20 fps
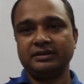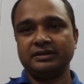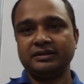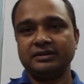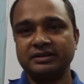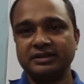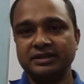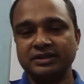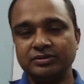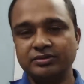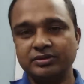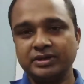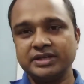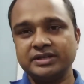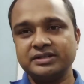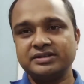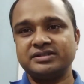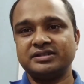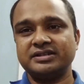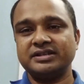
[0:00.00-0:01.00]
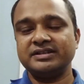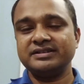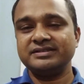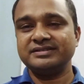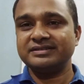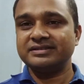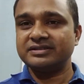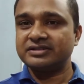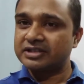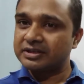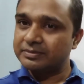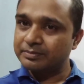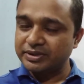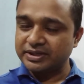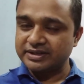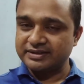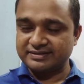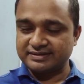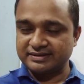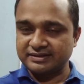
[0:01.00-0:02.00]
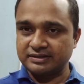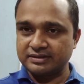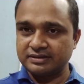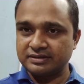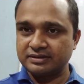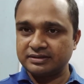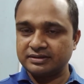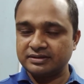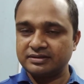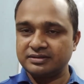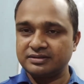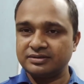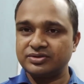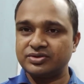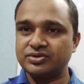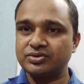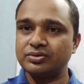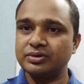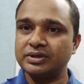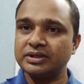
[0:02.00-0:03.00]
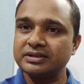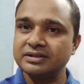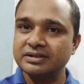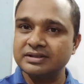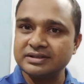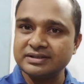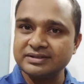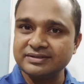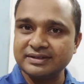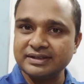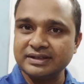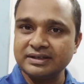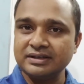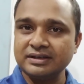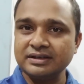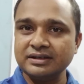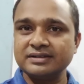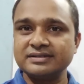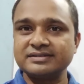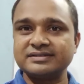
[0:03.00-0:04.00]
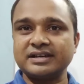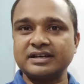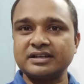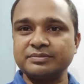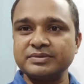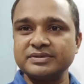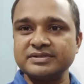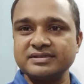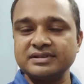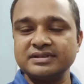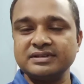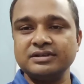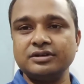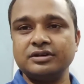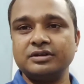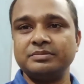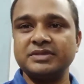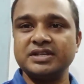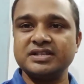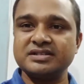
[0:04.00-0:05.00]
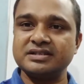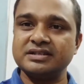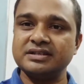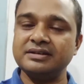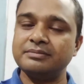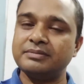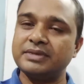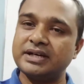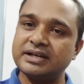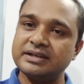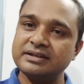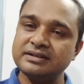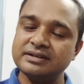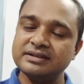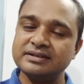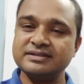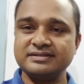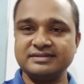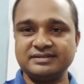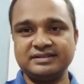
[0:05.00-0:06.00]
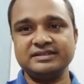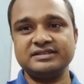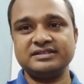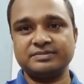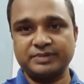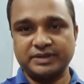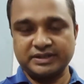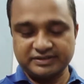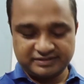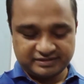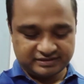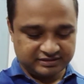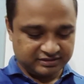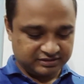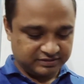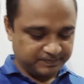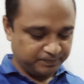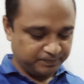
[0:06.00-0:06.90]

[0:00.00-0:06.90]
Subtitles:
required rise in temperature to increase the surface area of the sheet by 6%.